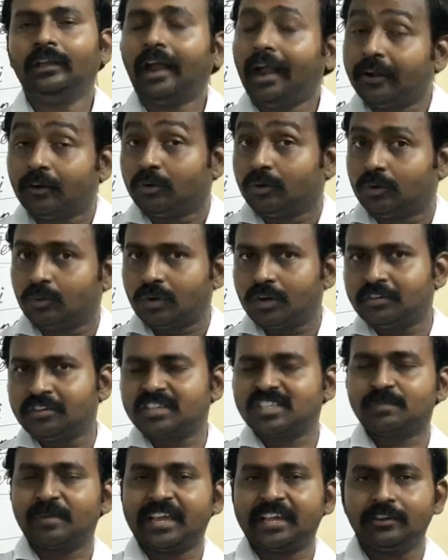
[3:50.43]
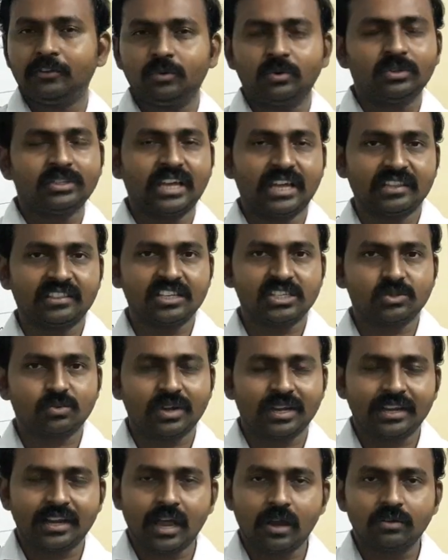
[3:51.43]
I don't want to explain you this
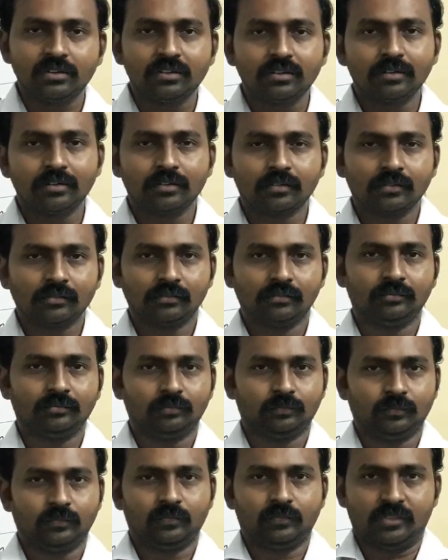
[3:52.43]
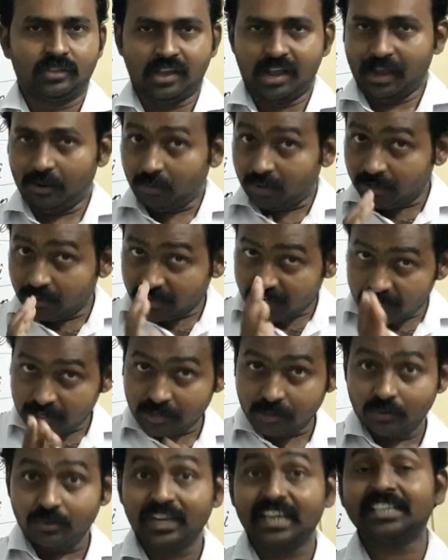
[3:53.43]
one now. I want to
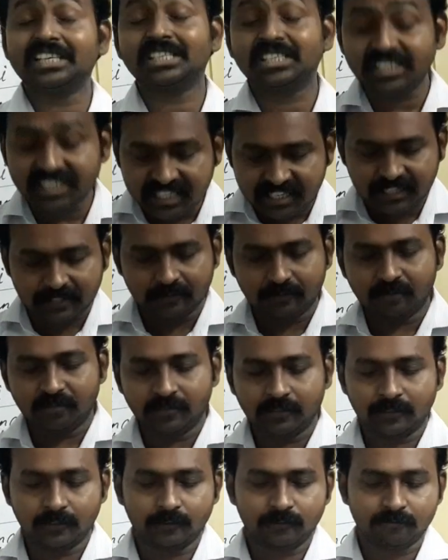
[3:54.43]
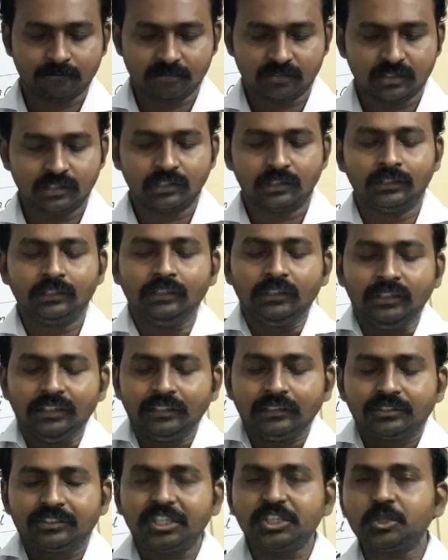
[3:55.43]
continue. Let us see.
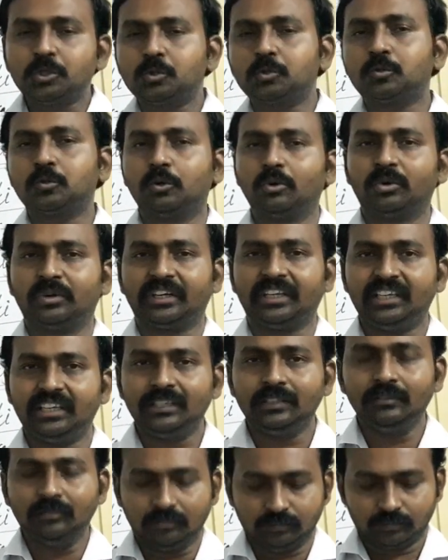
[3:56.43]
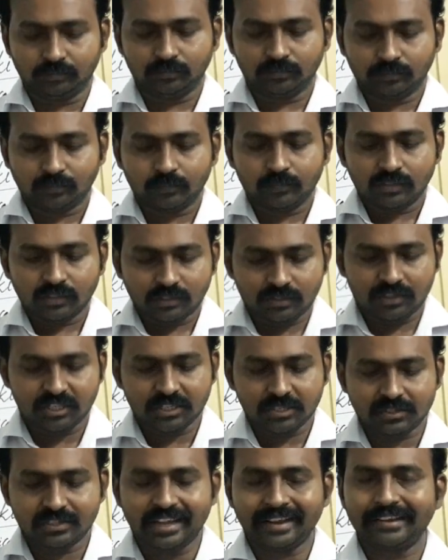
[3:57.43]
This story, the
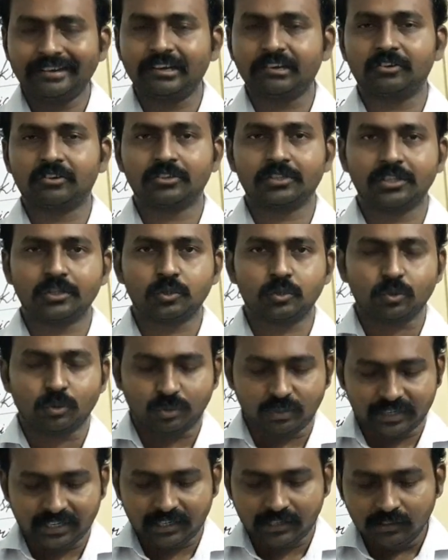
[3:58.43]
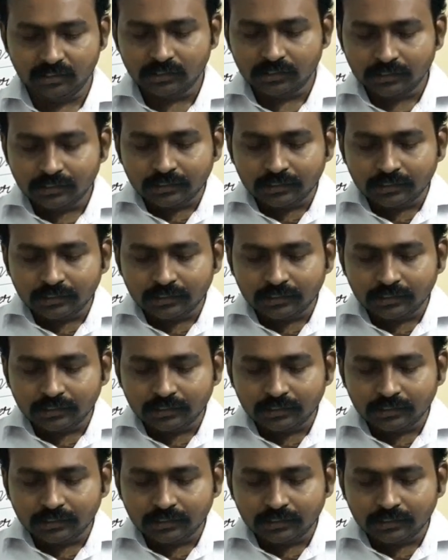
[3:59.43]
100 Roses story,